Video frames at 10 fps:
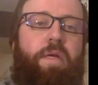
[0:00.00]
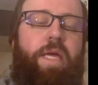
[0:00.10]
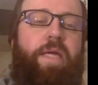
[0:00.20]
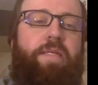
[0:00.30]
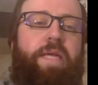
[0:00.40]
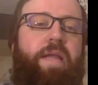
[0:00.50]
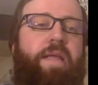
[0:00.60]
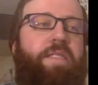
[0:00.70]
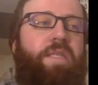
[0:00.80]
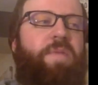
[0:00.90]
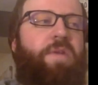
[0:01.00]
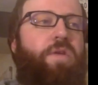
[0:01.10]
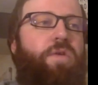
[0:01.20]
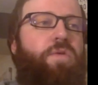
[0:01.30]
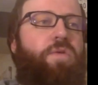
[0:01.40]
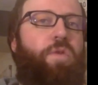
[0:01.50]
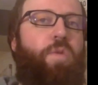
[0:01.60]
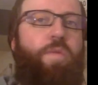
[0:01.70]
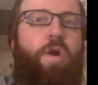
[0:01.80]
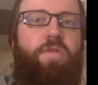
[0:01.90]
Hey, Dan, as someone who you
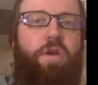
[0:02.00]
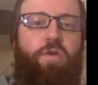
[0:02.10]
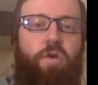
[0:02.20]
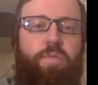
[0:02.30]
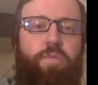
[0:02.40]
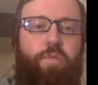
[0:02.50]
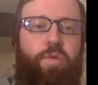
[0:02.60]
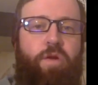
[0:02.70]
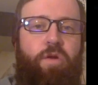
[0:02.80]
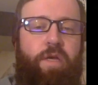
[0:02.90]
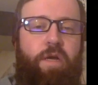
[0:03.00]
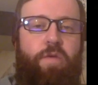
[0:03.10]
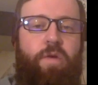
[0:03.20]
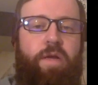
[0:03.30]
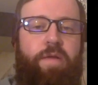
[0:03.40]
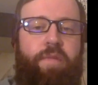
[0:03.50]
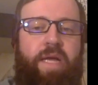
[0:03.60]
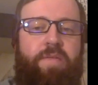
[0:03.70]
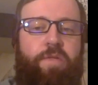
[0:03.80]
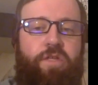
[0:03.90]
were part of our group pretty early on, you were in
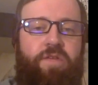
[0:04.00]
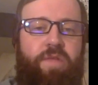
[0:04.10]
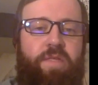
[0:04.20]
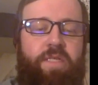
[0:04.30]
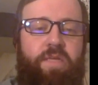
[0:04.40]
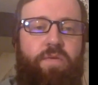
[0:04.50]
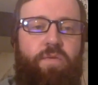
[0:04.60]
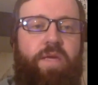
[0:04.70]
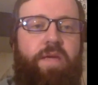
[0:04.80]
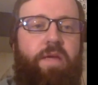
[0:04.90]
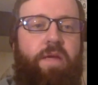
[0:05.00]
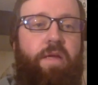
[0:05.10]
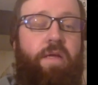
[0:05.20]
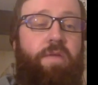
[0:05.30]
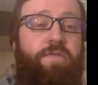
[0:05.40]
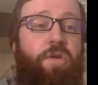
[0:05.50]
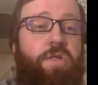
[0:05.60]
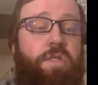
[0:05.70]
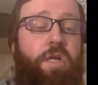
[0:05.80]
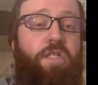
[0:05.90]
Platinum Achievements. And then when we
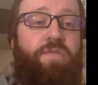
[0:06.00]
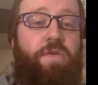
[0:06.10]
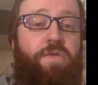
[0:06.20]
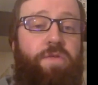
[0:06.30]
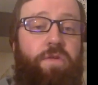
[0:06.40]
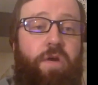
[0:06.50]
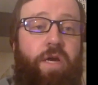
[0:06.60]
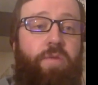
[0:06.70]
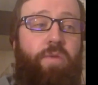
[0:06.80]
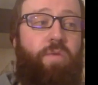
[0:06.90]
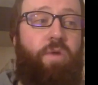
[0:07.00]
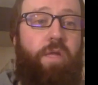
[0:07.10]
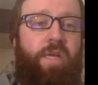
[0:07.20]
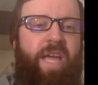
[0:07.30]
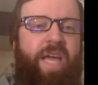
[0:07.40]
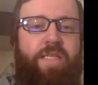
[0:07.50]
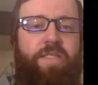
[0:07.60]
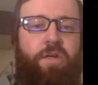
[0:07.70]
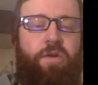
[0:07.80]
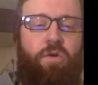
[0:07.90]
first launched Fathers of the Grind, we weren't like, hey, let's start our